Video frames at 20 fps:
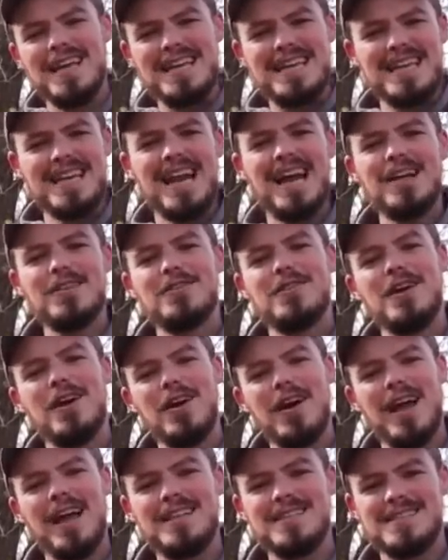Get out
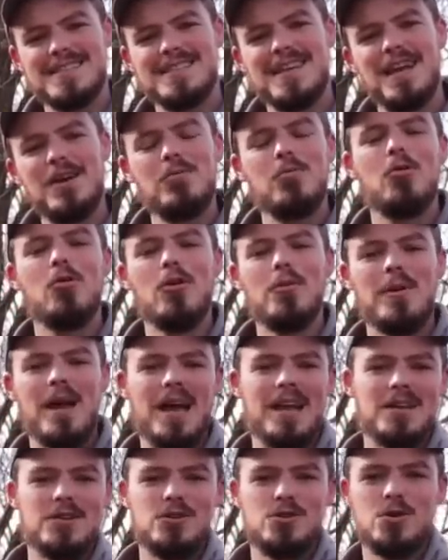there and stay warm
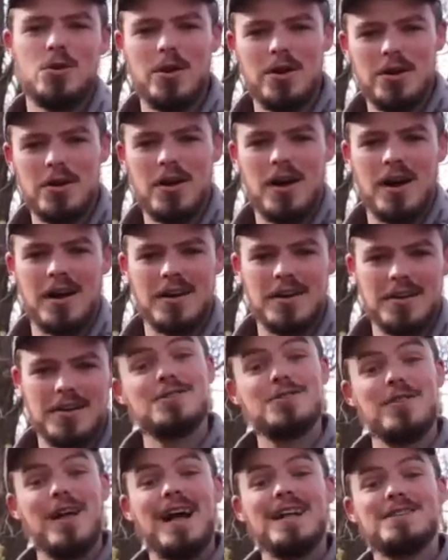and enjoy your hunt.
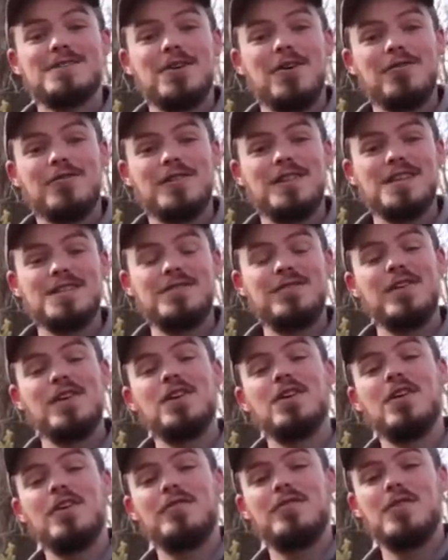So that's all for this
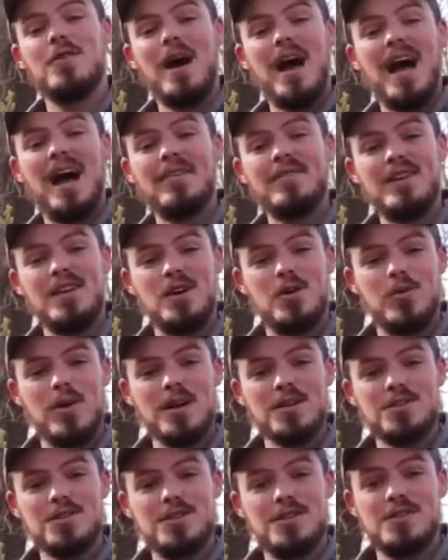video. If you have any
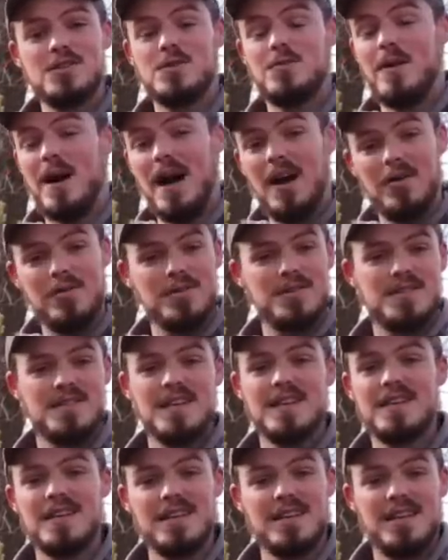questions about
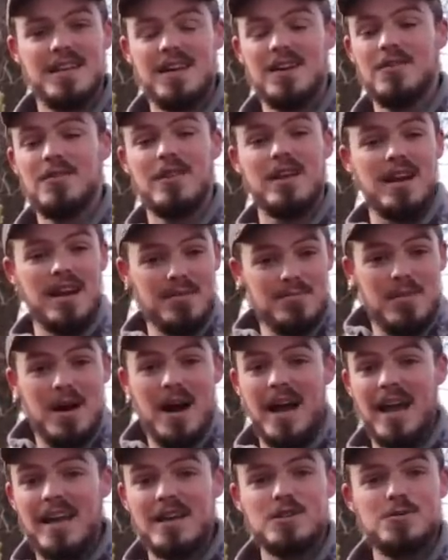Sitka gear that in
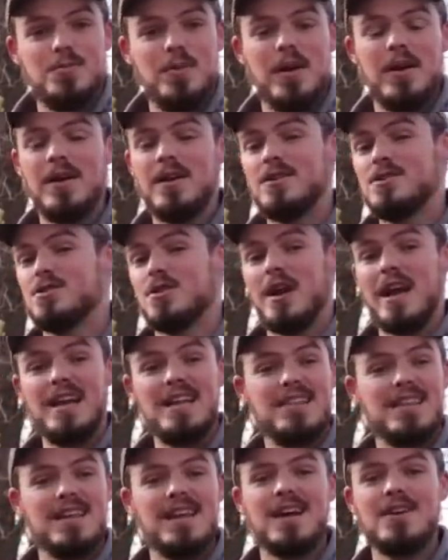my experience or
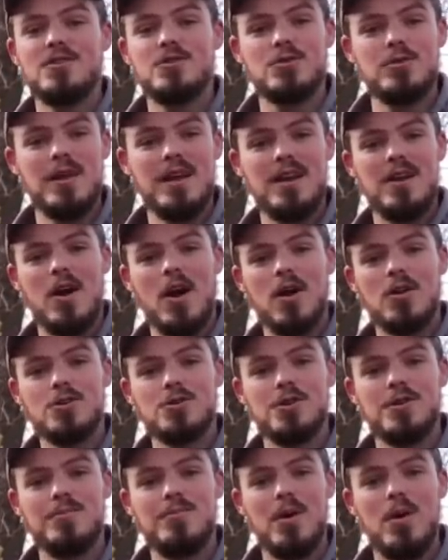anything else related to
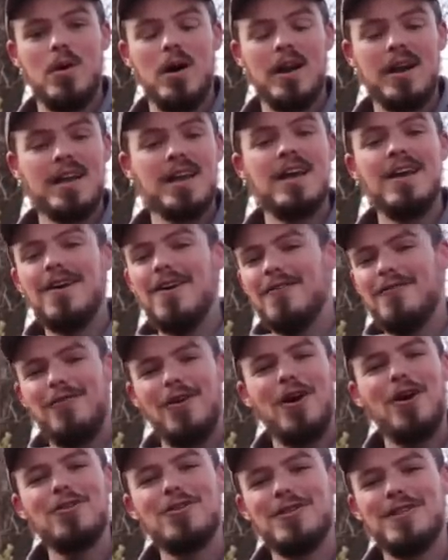archery and bow hunting,
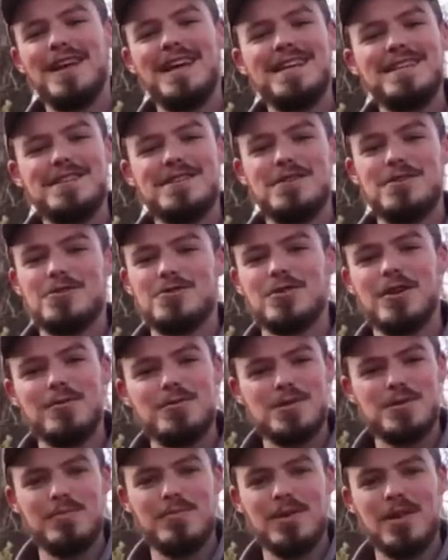follow the links in the
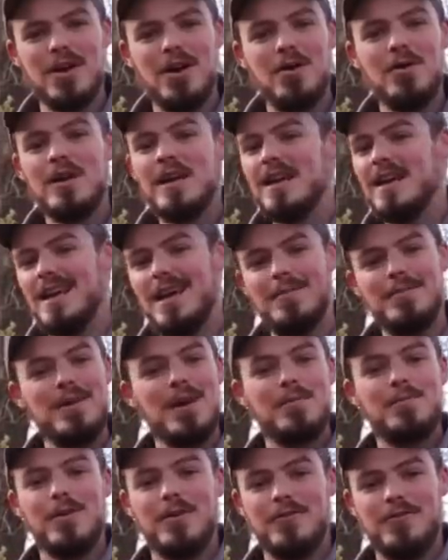description below. Hit me
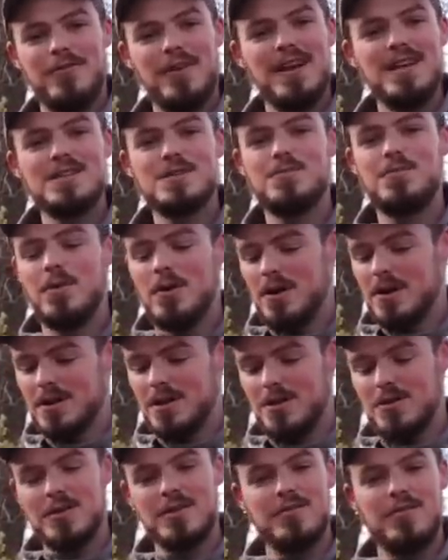up on Facebook.
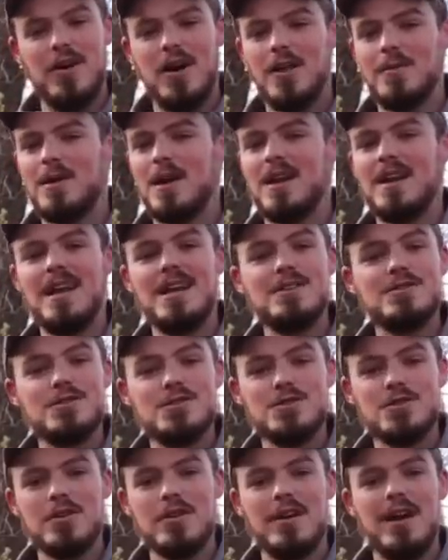You can follow me on
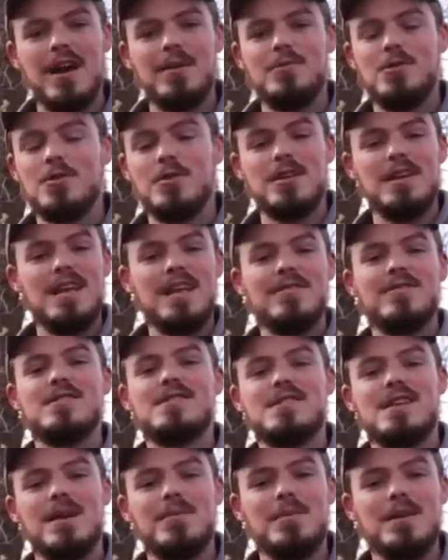Instagram. You can even
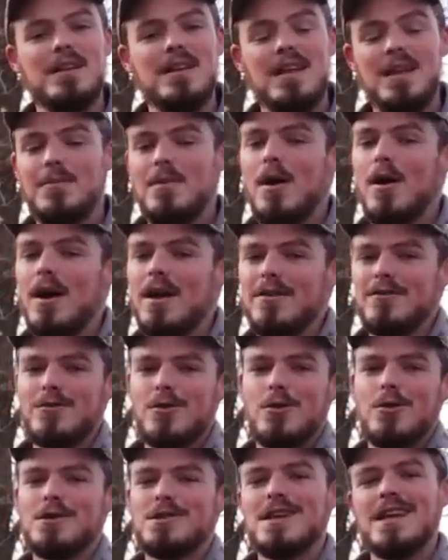send me an email. And of
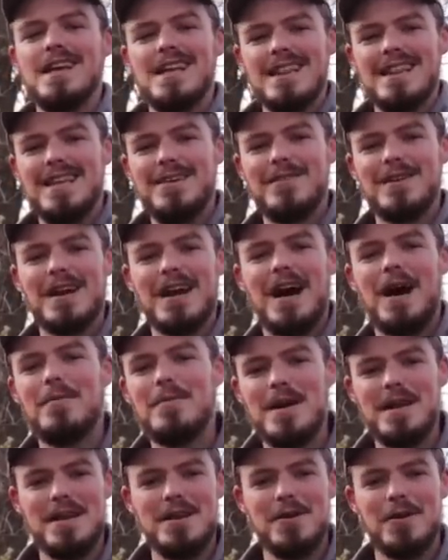course, leave a
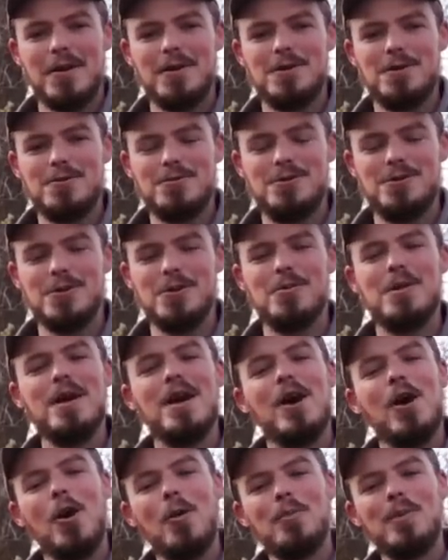comment here on YouTube.
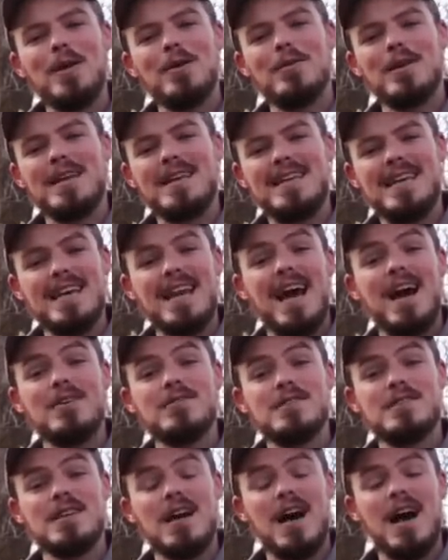Hope you're able to get
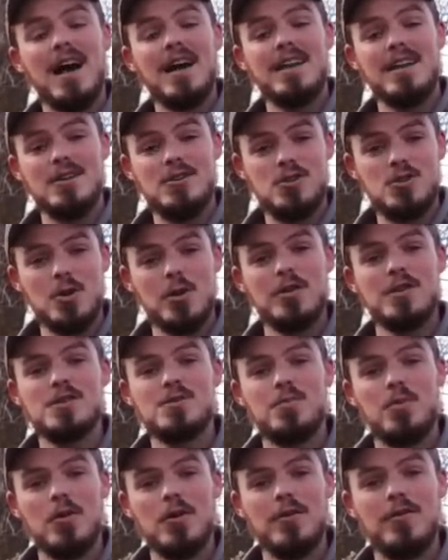outside, enjoy the
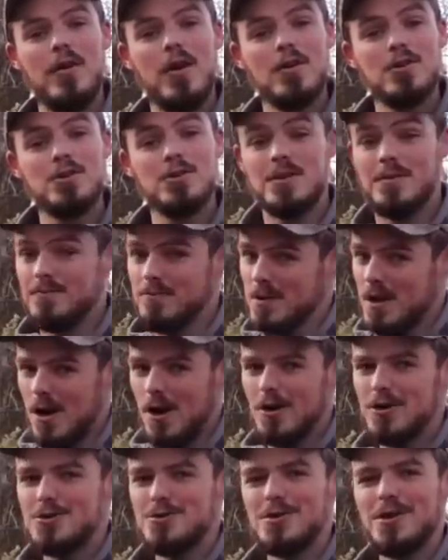sport of archery,
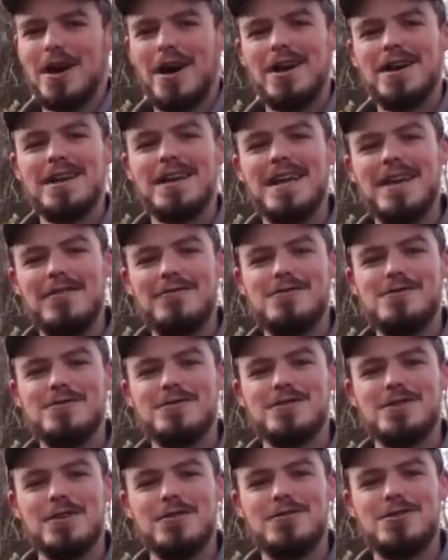archery hunting if you
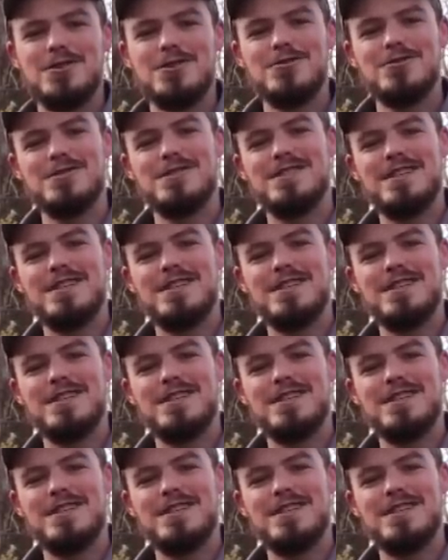so choose.